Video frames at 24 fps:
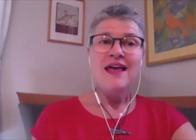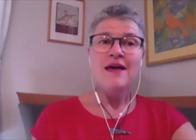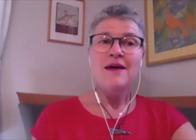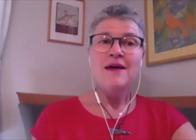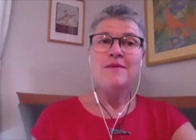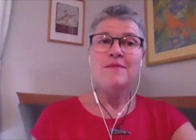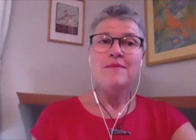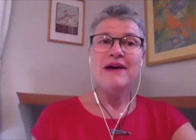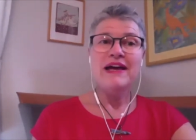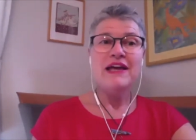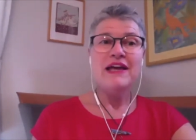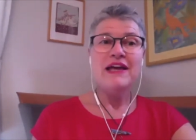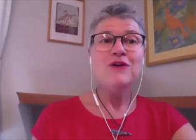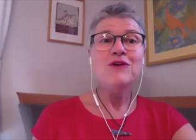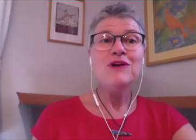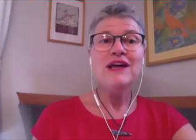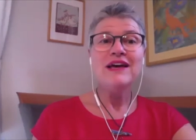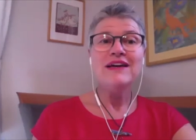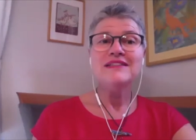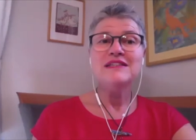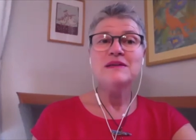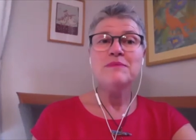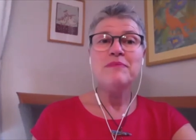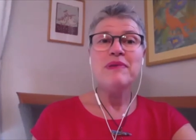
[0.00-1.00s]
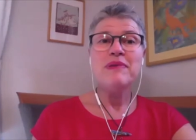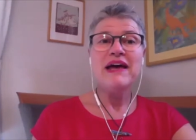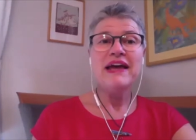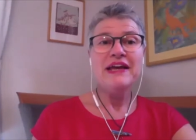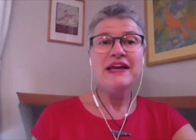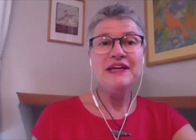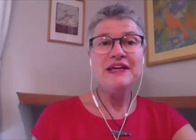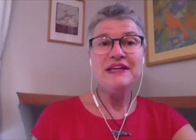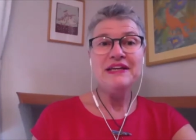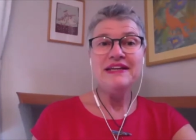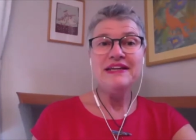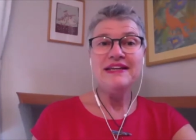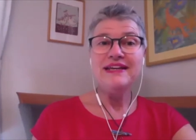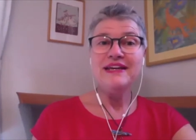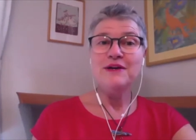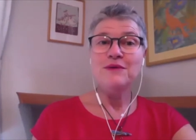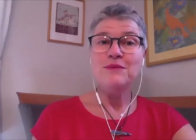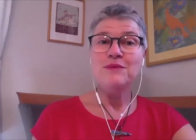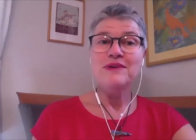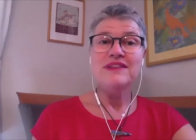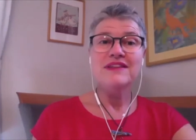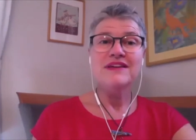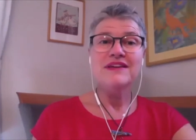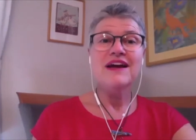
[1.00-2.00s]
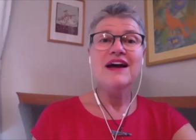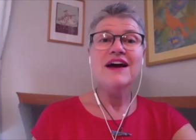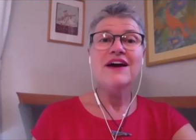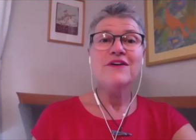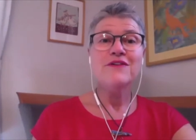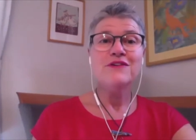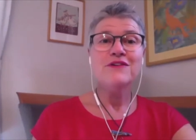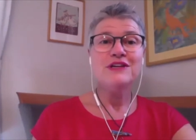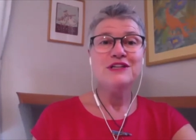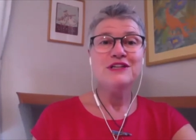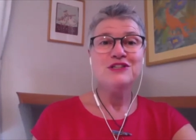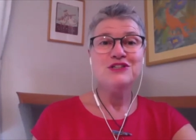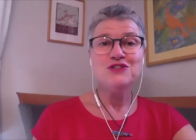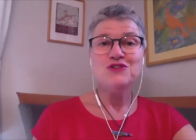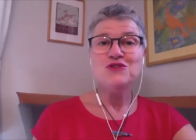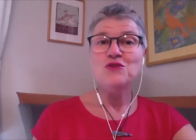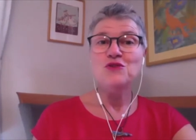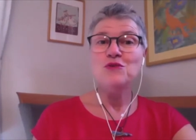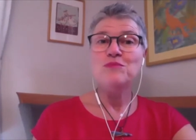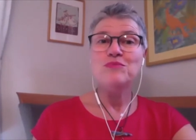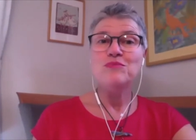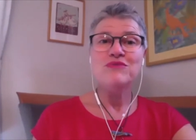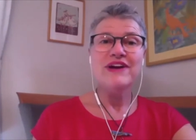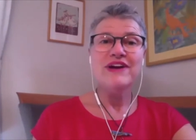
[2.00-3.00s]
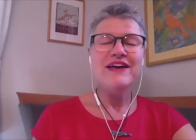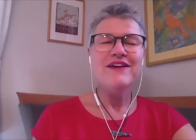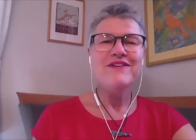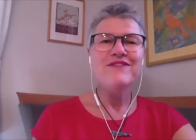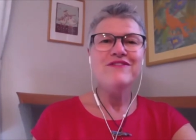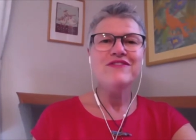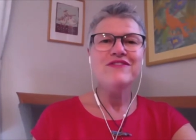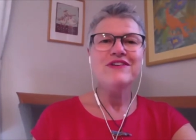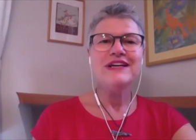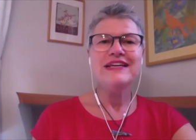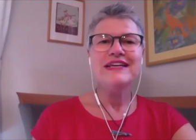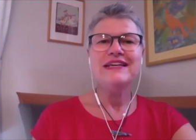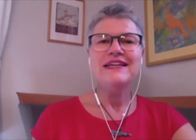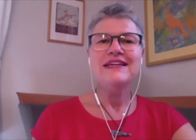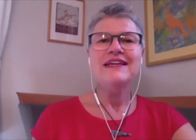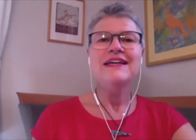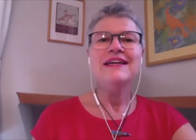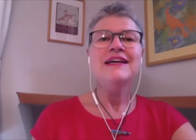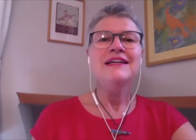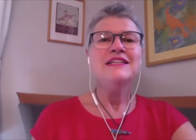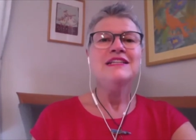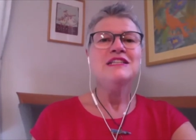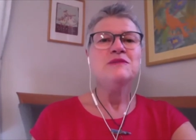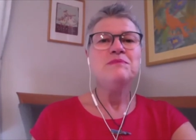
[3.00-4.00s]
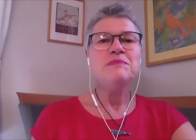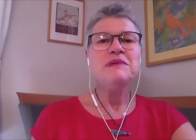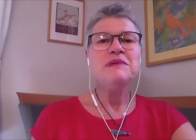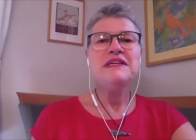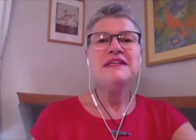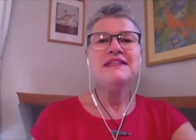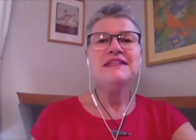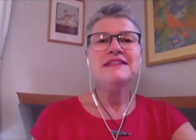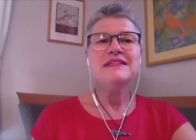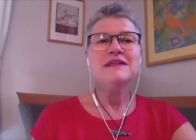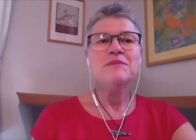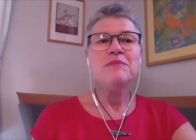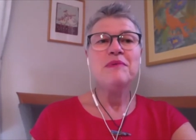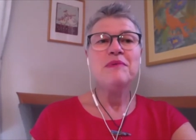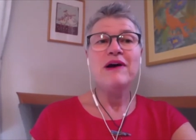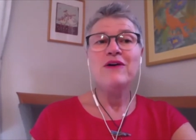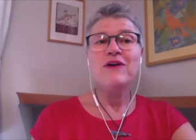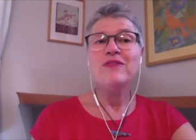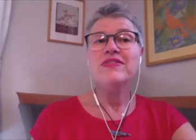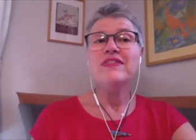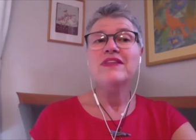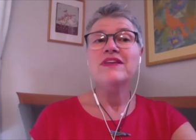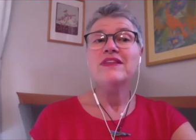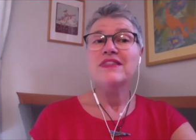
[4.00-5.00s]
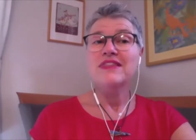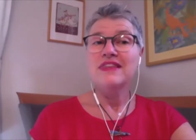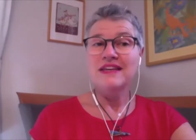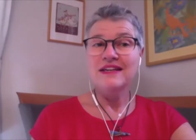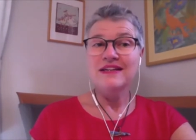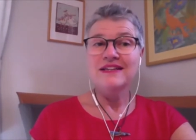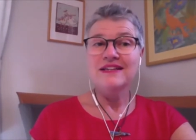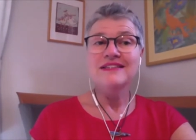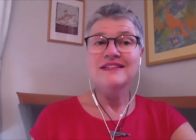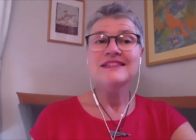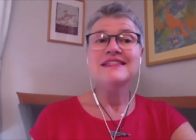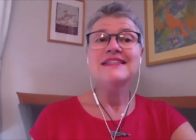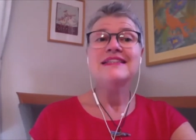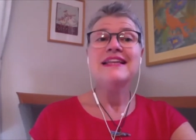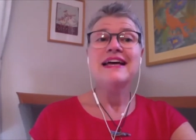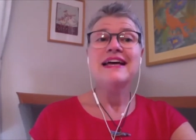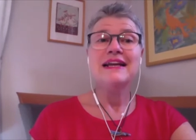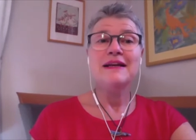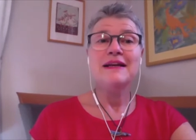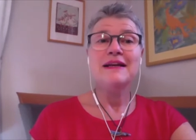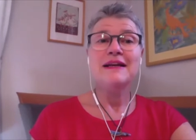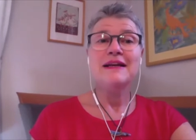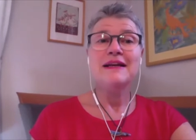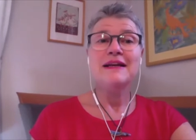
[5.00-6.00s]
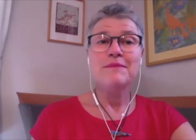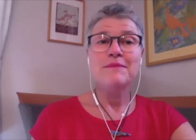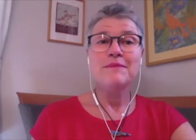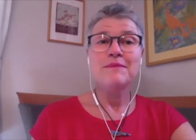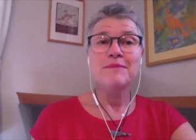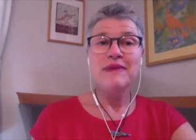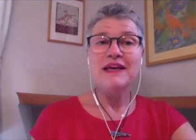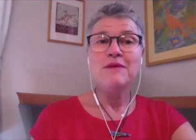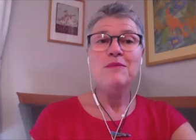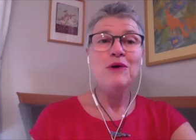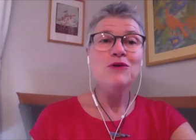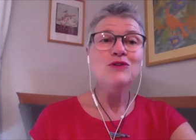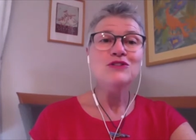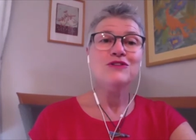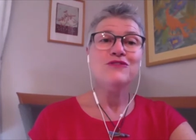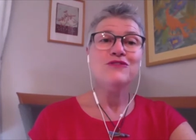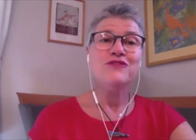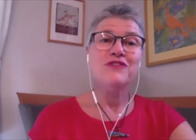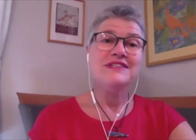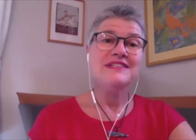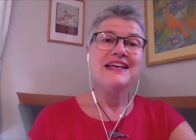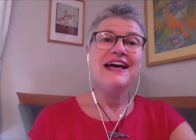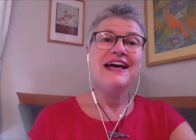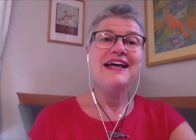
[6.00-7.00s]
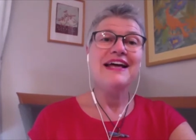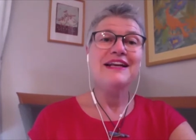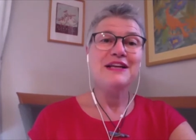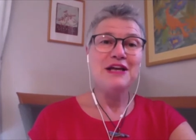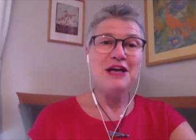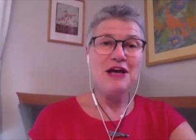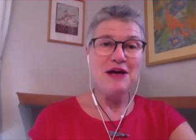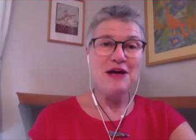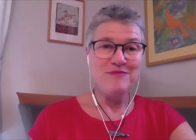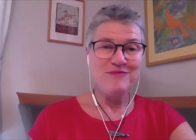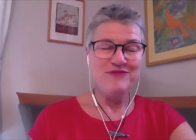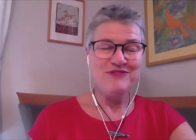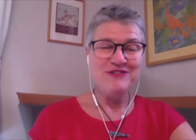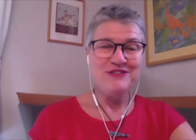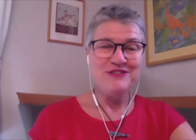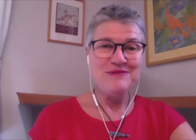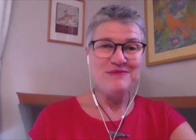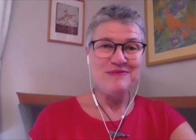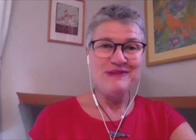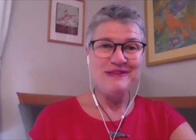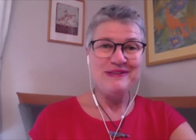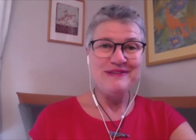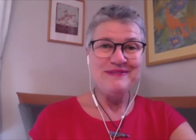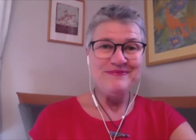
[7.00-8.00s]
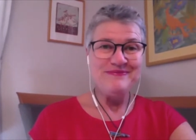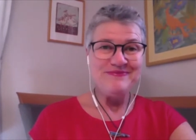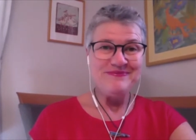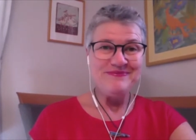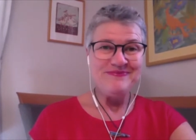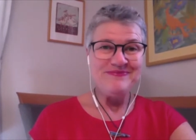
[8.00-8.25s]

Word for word: Myola is a pioneer with courage who bravely speaks about the things that make most of us uncomfortable.